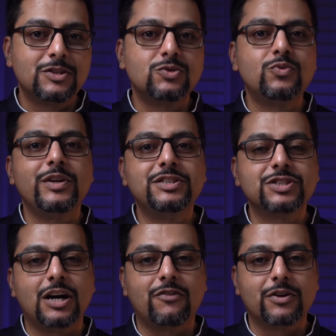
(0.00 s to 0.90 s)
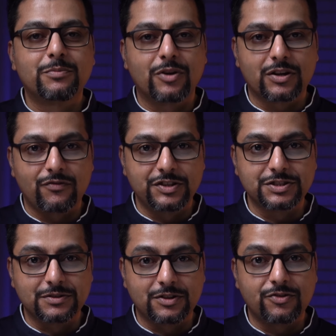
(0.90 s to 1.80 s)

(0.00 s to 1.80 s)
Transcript: to reach our product vision,